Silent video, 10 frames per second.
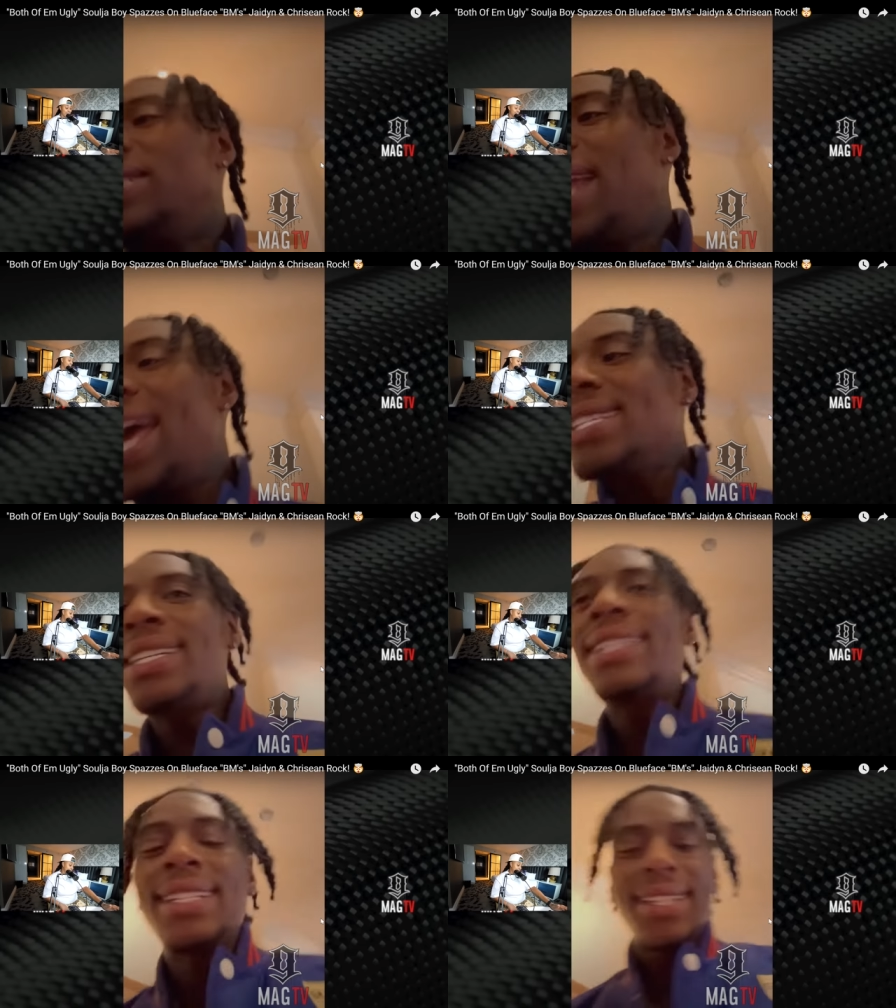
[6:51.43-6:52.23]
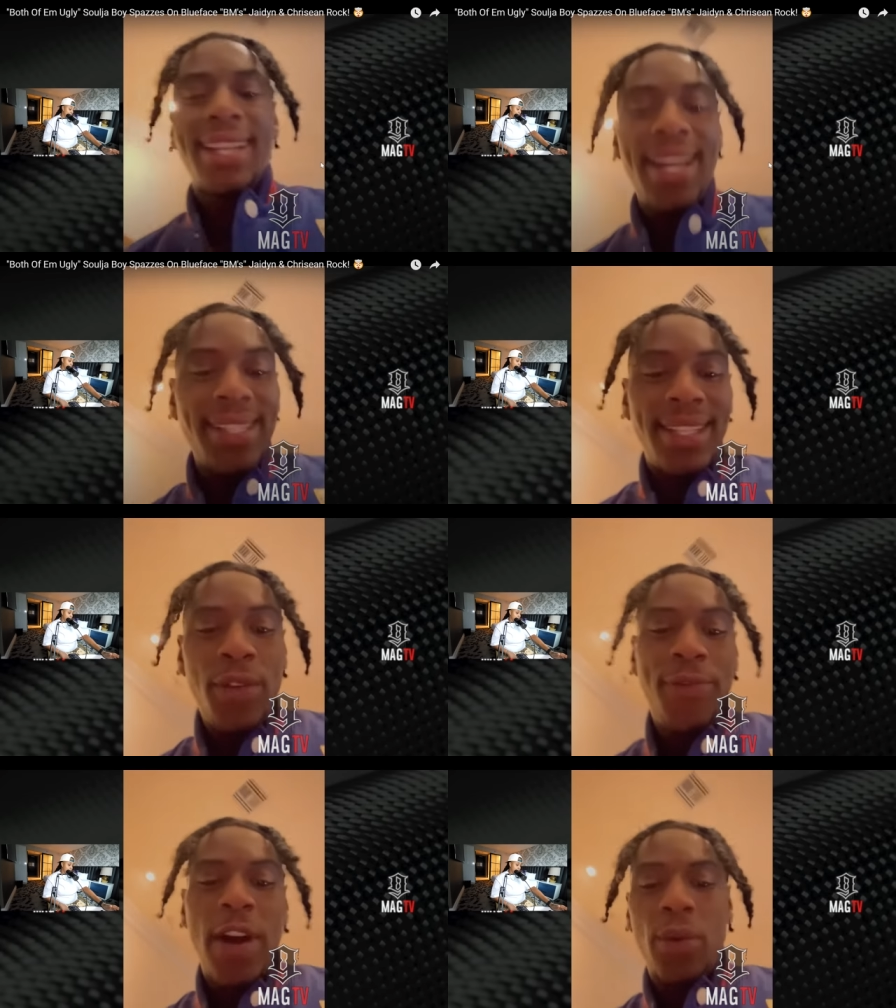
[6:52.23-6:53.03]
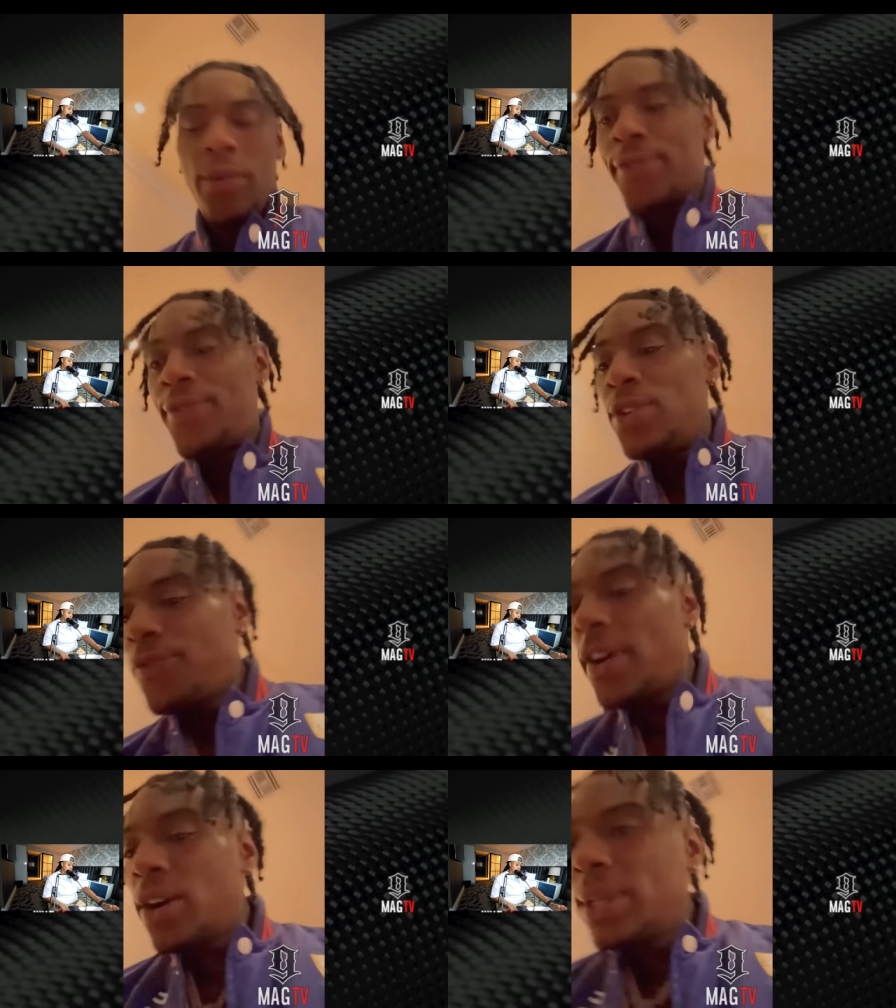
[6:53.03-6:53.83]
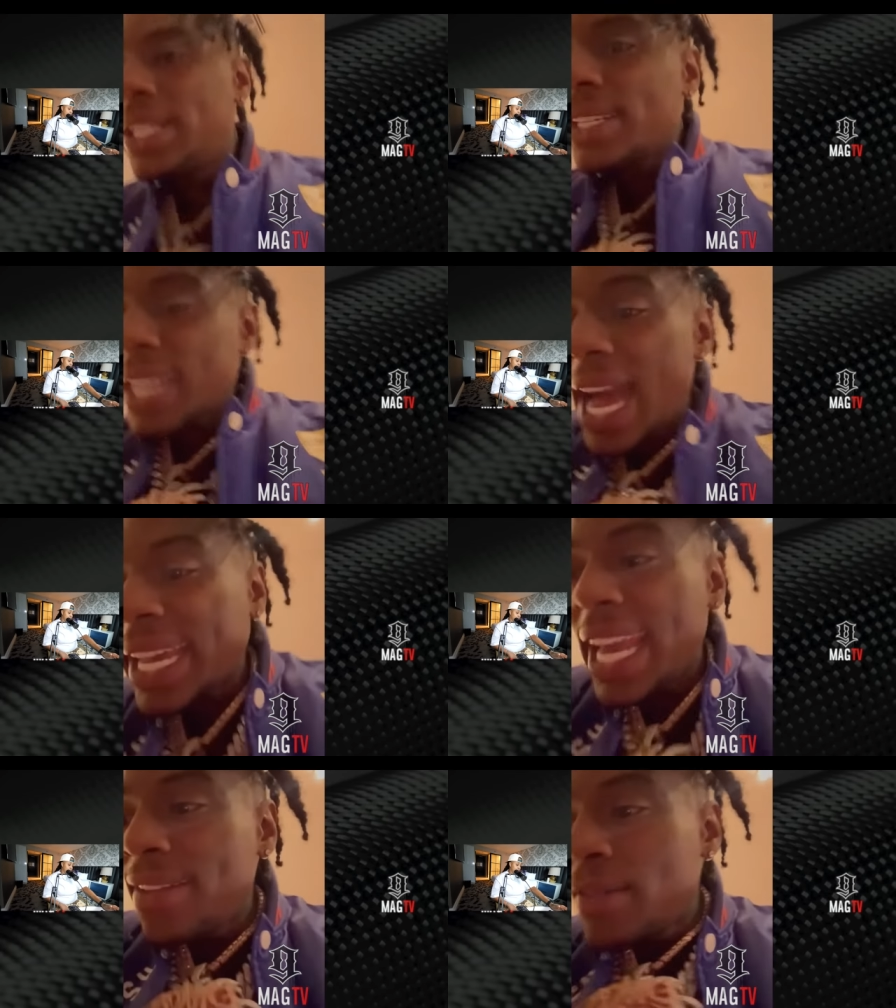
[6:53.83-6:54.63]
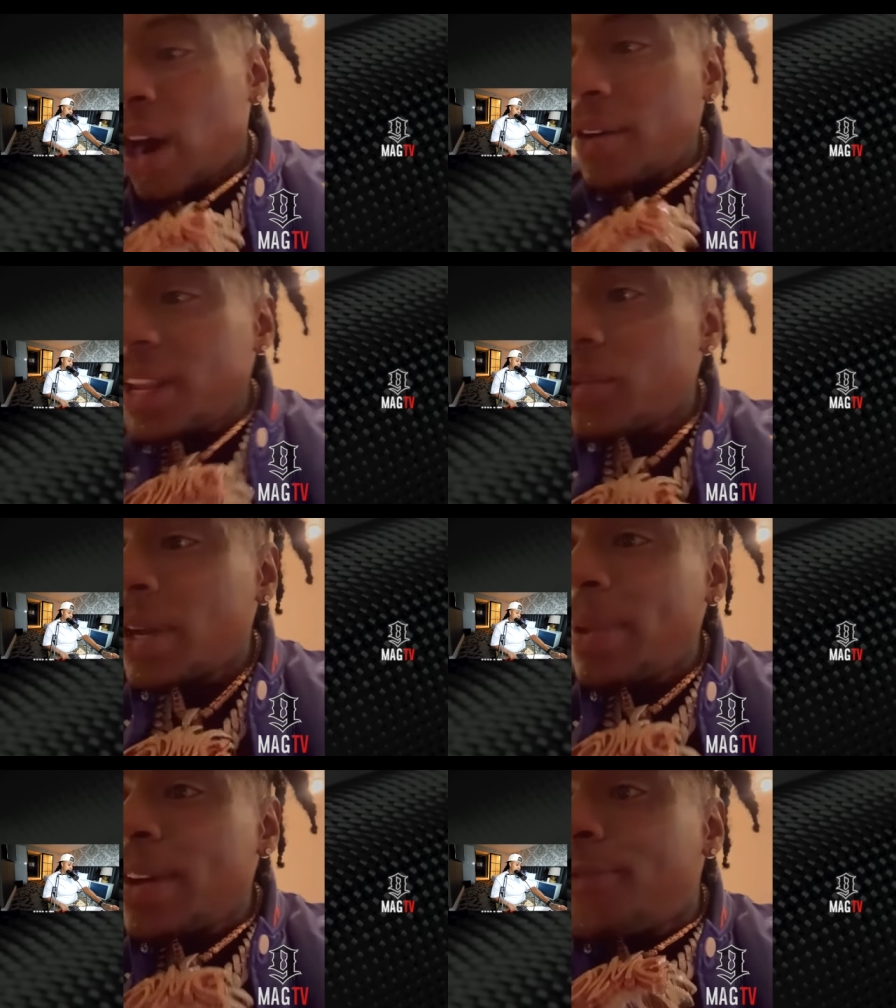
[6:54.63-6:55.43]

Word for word: is nasty, disgusting. You fuck with, I can't even, I don't even want to